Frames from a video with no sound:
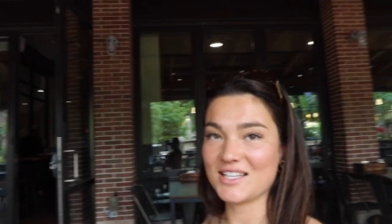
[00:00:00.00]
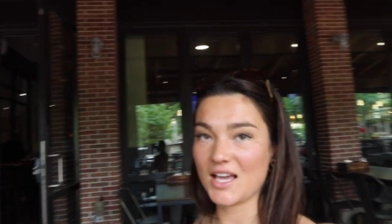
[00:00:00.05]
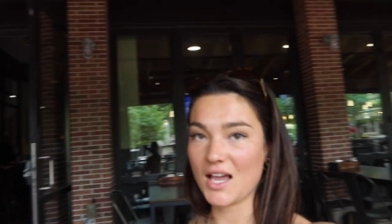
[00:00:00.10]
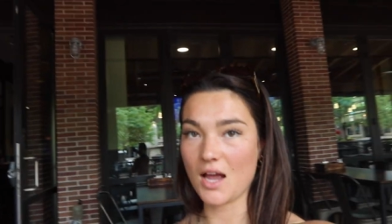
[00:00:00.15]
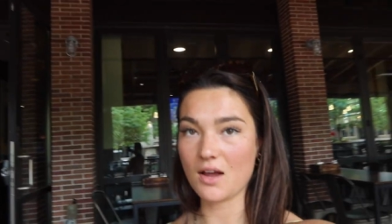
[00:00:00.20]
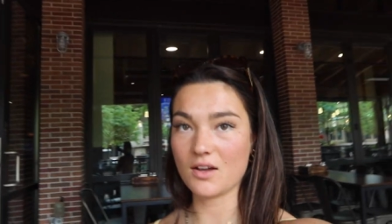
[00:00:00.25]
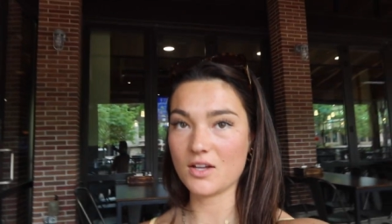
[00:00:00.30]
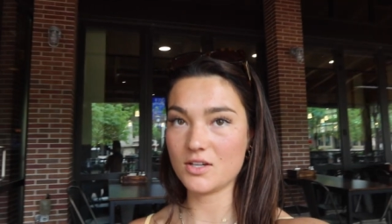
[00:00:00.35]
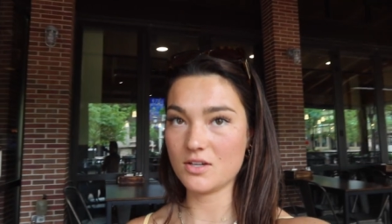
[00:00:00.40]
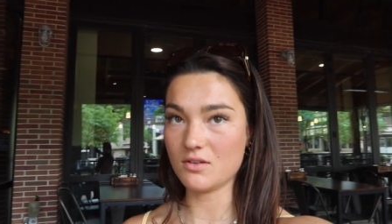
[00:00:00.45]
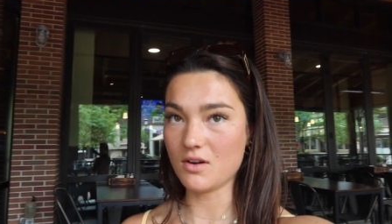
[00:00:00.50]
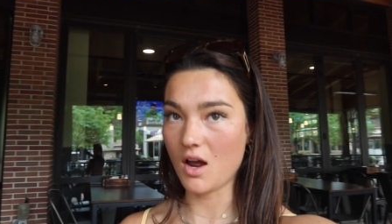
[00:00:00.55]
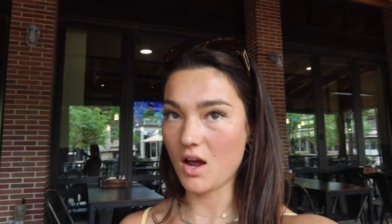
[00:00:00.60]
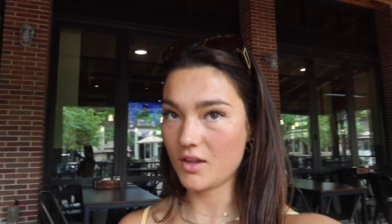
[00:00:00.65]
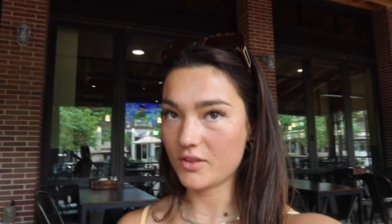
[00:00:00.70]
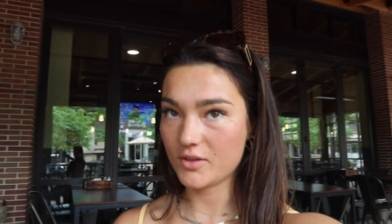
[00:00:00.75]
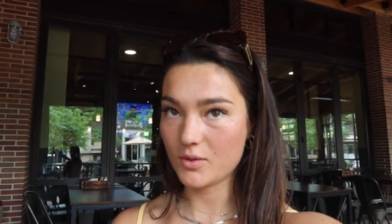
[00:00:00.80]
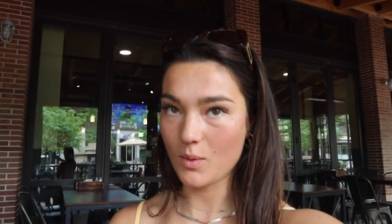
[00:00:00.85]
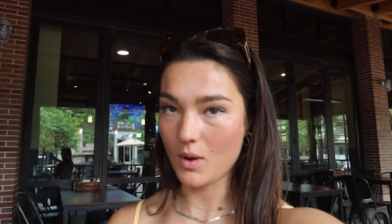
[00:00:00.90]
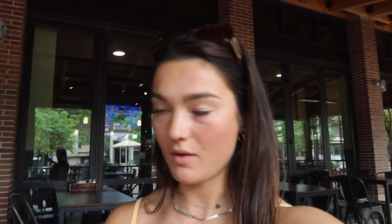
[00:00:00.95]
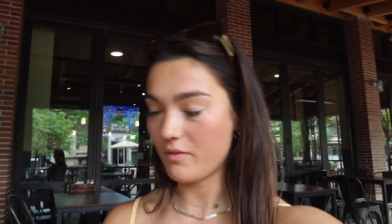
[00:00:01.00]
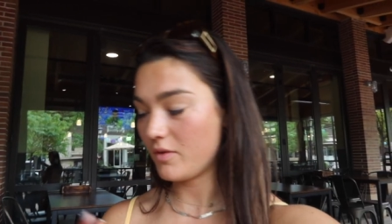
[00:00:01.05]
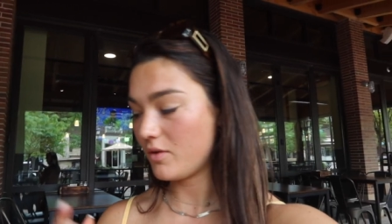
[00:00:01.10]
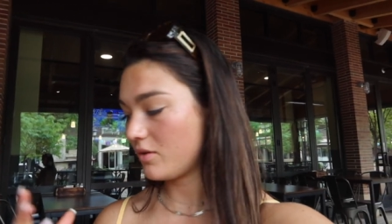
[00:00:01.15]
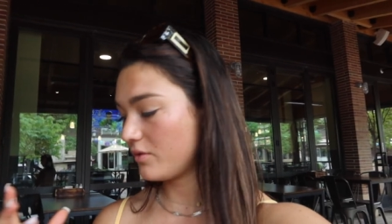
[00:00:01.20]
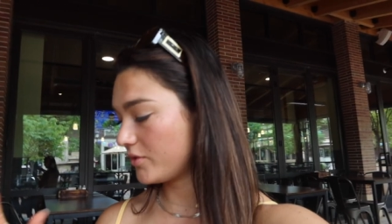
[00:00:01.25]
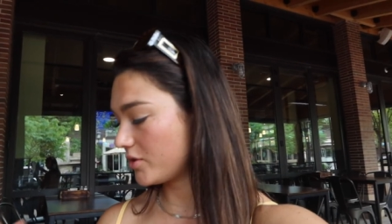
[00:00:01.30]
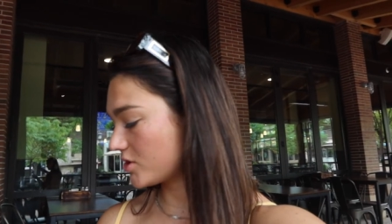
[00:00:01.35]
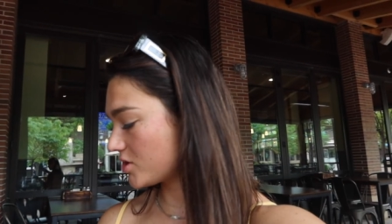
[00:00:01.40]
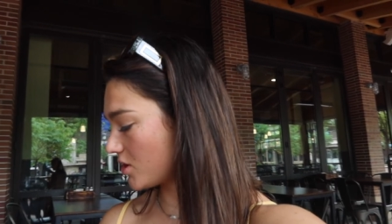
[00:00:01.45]
like how can you not? They're waffle.
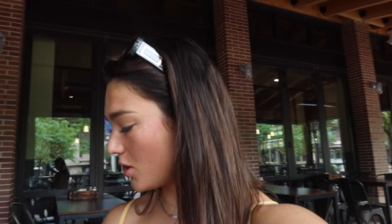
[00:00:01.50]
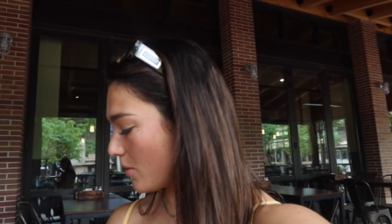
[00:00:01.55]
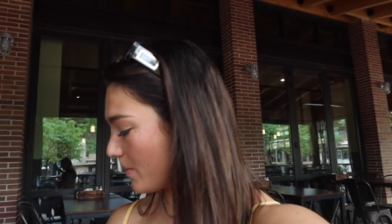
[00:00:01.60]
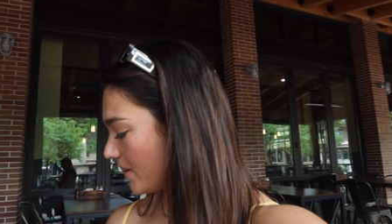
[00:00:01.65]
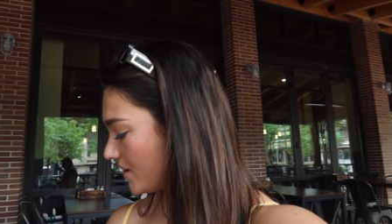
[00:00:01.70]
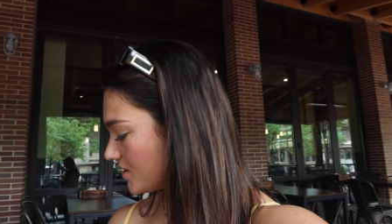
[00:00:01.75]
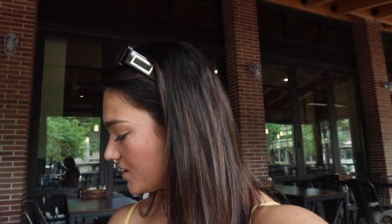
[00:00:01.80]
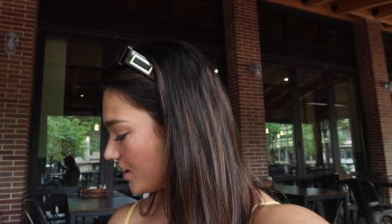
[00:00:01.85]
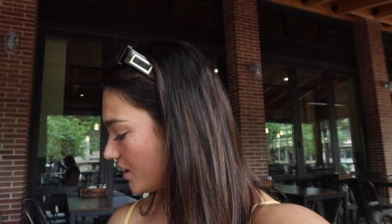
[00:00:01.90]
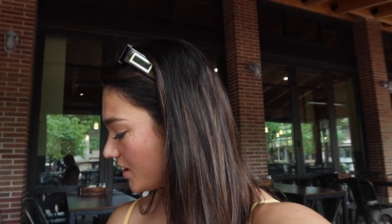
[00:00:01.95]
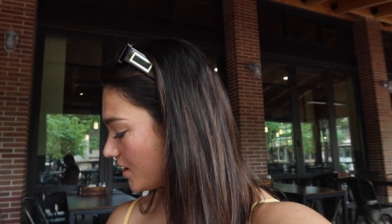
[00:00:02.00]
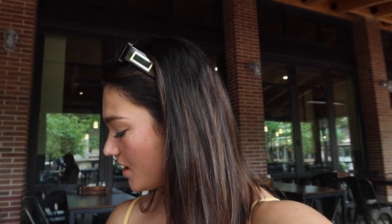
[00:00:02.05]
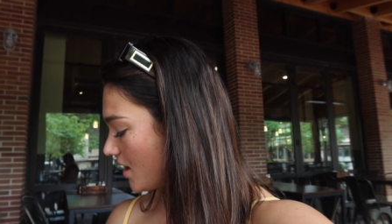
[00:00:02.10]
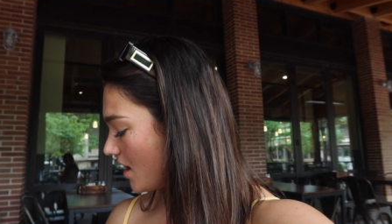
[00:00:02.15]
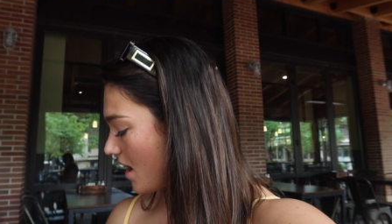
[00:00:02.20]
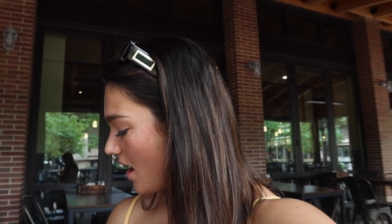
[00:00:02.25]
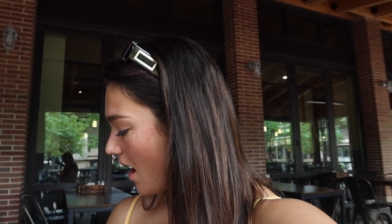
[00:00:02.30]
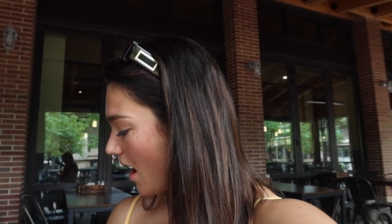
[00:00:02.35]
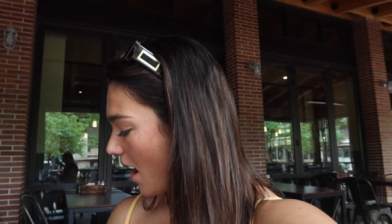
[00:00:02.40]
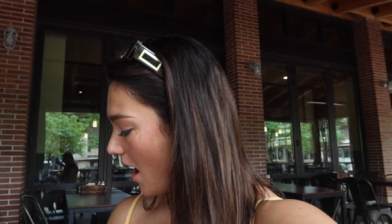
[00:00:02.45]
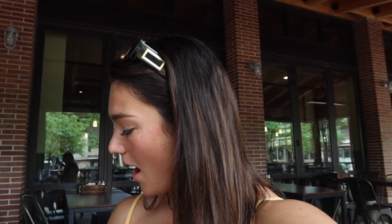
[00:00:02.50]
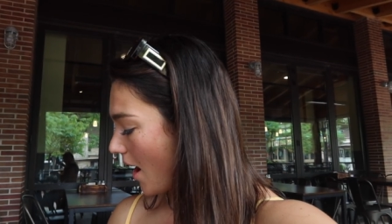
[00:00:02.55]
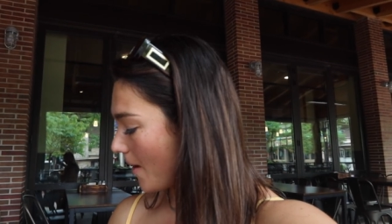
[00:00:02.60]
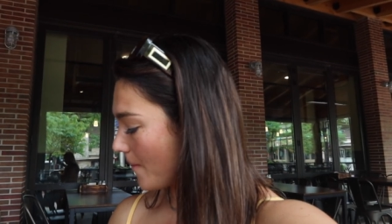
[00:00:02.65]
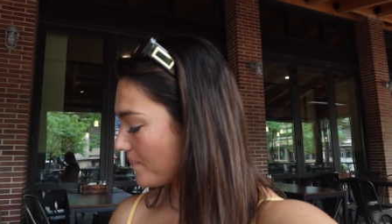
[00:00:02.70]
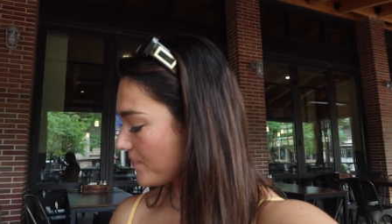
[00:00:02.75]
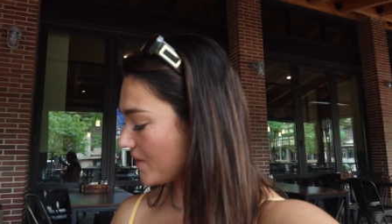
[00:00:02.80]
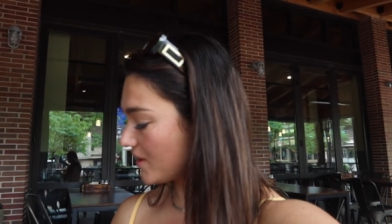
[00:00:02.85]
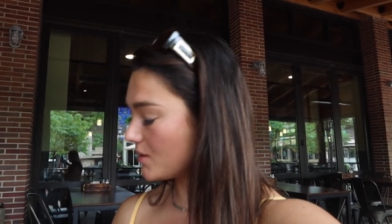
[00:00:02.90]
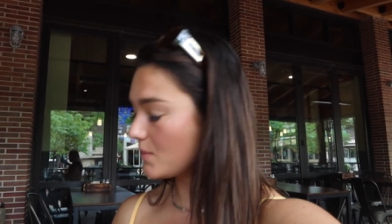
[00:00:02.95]
They're so amazing. Um,
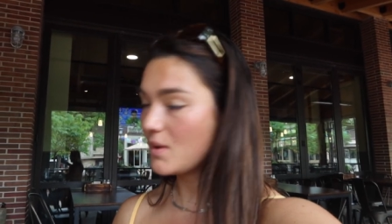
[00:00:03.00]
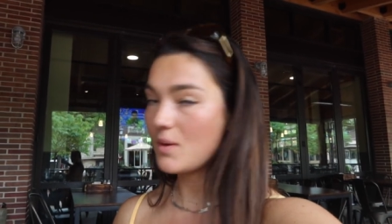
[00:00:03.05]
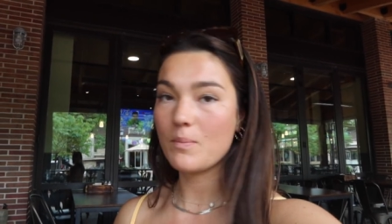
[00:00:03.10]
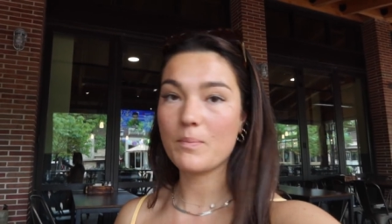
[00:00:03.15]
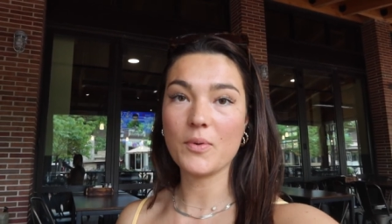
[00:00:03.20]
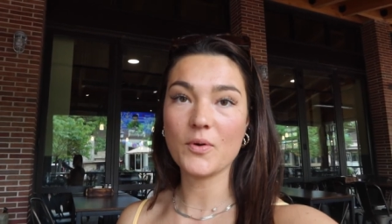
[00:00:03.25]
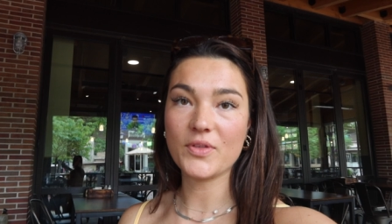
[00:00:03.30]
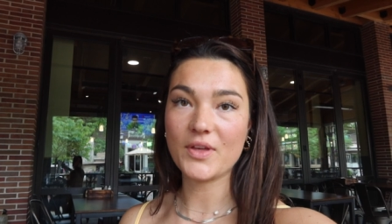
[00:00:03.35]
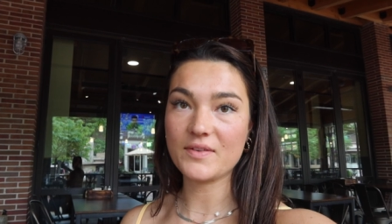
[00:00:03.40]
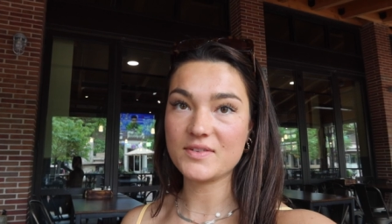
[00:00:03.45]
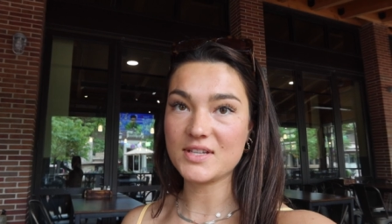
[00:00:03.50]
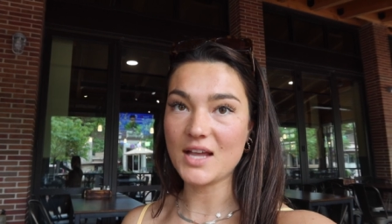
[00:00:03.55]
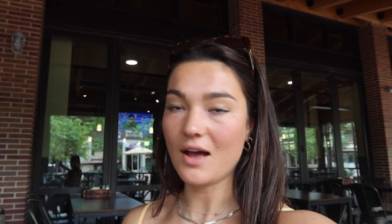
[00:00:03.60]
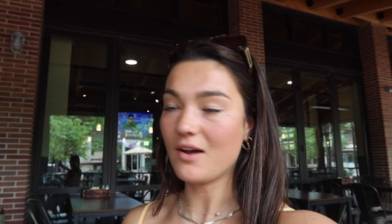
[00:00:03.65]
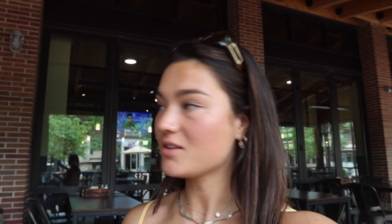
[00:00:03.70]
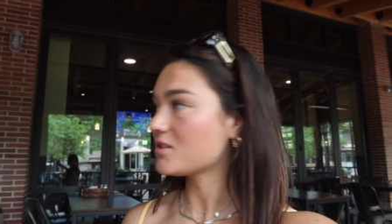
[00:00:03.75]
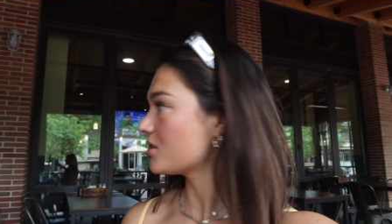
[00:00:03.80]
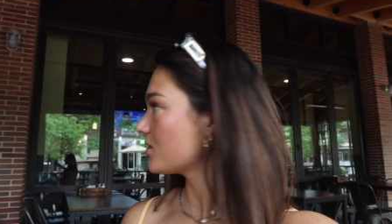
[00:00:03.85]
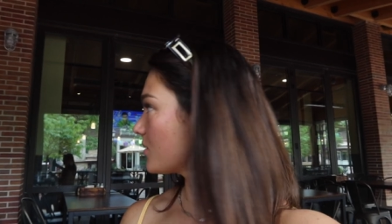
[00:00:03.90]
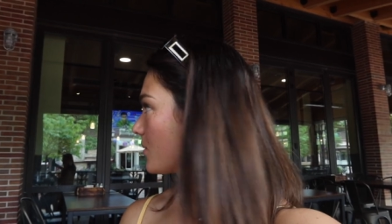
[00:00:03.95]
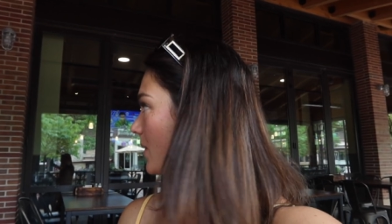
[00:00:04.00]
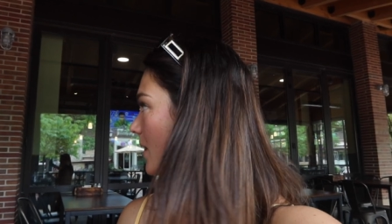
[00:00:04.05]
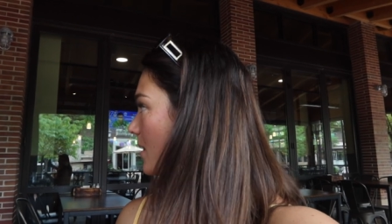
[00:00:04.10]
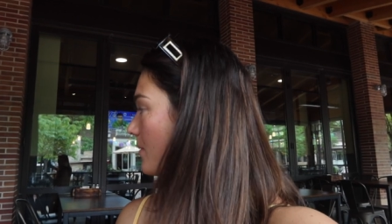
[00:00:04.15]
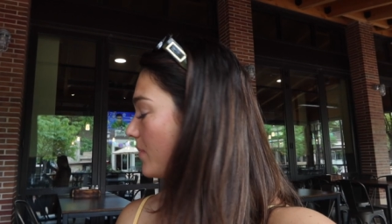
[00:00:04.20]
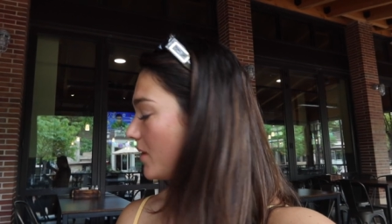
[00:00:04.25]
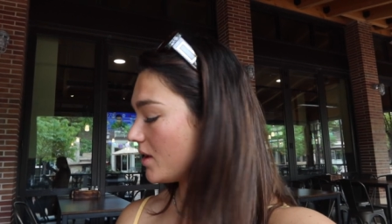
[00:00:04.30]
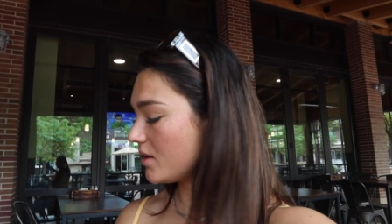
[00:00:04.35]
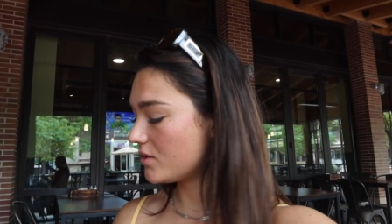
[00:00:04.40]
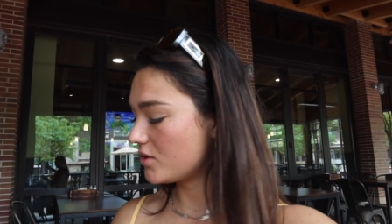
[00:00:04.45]
and we both have salads on the way,
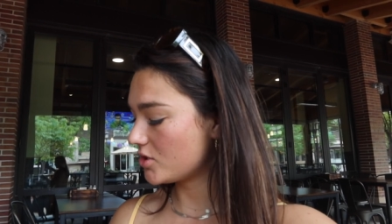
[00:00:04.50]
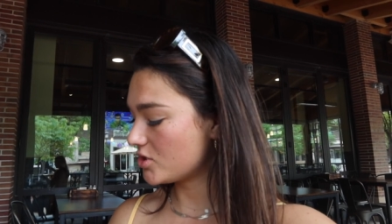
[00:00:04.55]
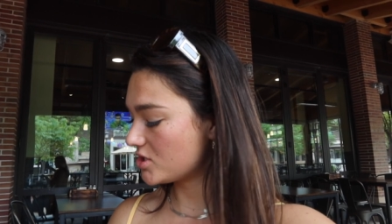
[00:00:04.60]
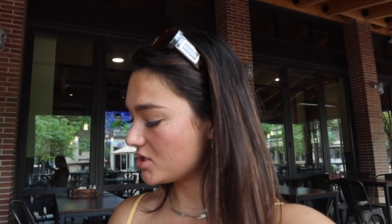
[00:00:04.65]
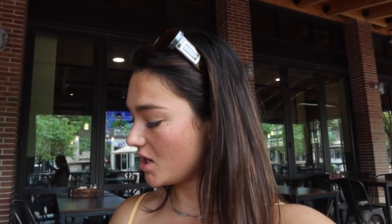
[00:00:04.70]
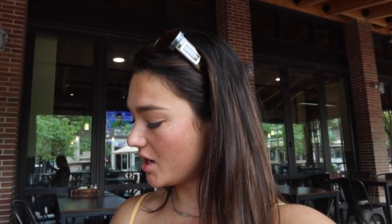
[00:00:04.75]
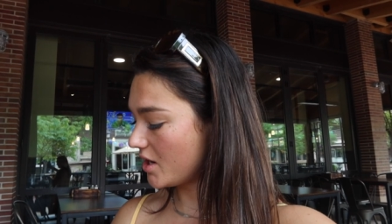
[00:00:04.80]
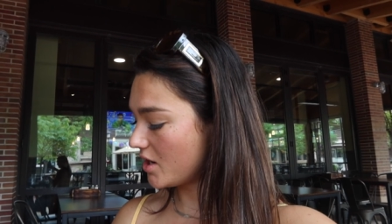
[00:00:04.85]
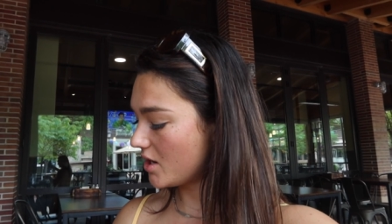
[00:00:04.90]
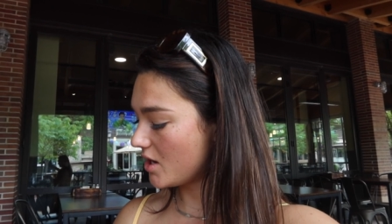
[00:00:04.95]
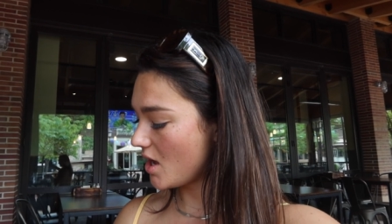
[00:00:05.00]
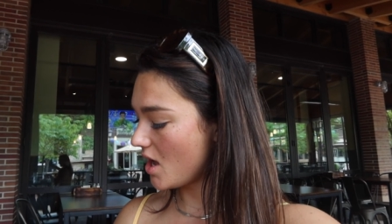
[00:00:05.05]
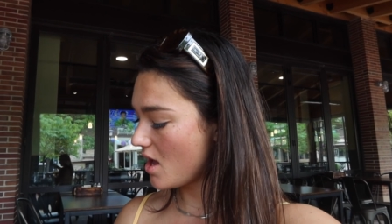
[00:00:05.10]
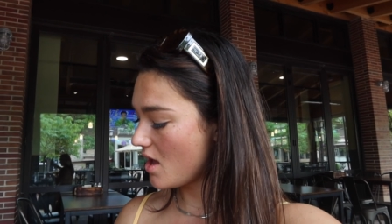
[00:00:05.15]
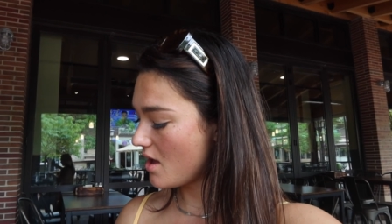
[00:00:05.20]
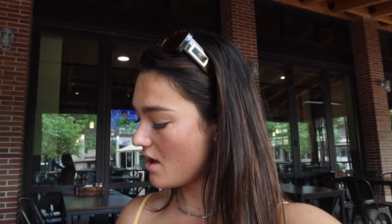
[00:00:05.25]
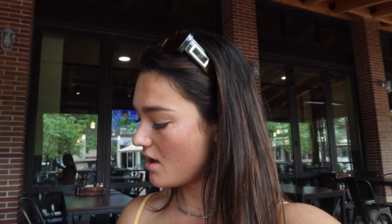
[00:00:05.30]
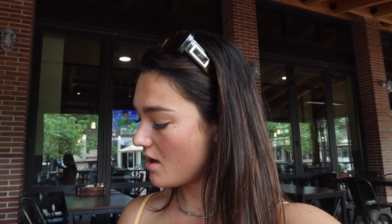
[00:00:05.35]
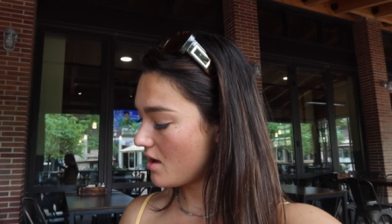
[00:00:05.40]
but they're just not here yet.